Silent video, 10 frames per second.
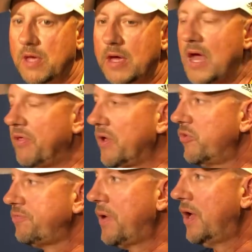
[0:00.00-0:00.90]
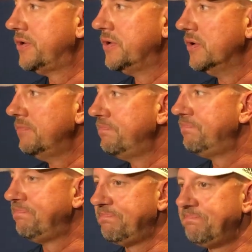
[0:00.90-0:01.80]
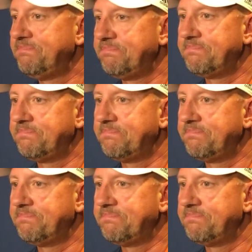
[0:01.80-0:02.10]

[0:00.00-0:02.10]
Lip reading: how they're going to respond to it.